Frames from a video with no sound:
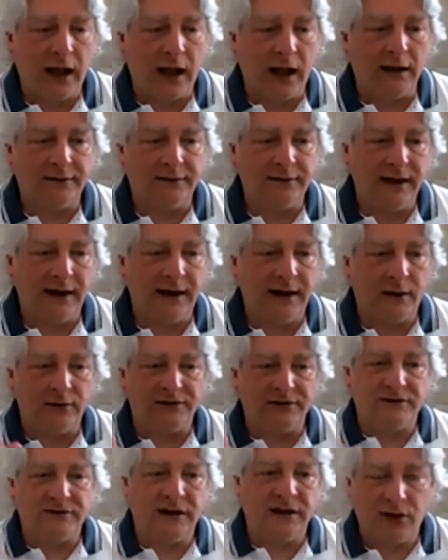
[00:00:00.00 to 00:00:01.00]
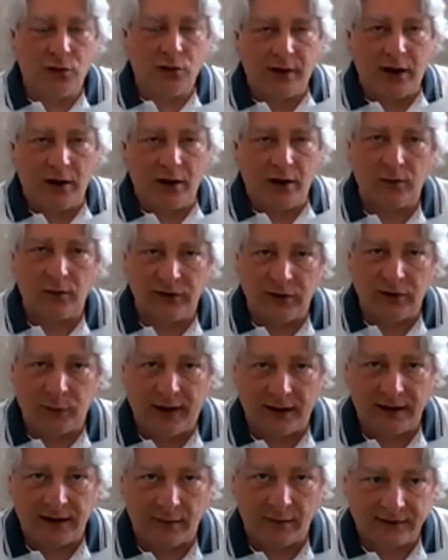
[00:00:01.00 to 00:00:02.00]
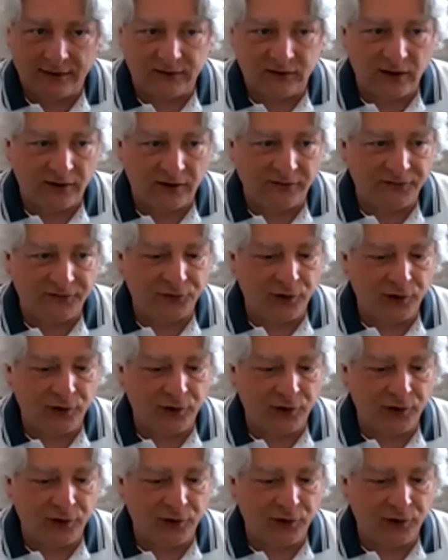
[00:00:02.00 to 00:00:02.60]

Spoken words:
that I was just telling you about with the pandemic stuff, right?